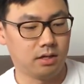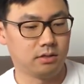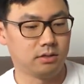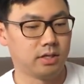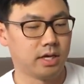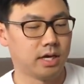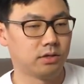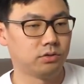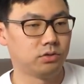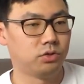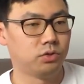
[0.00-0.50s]

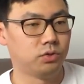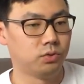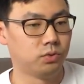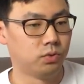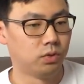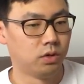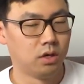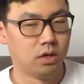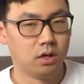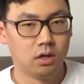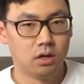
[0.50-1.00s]
down to
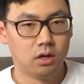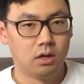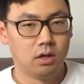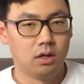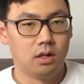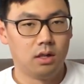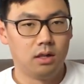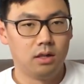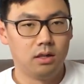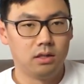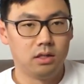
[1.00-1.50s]

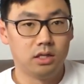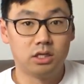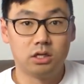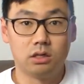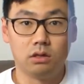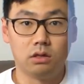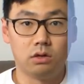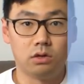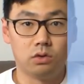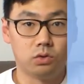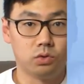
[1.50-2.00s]

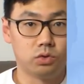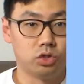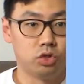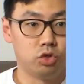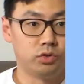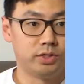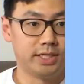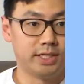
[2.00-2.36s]
little old New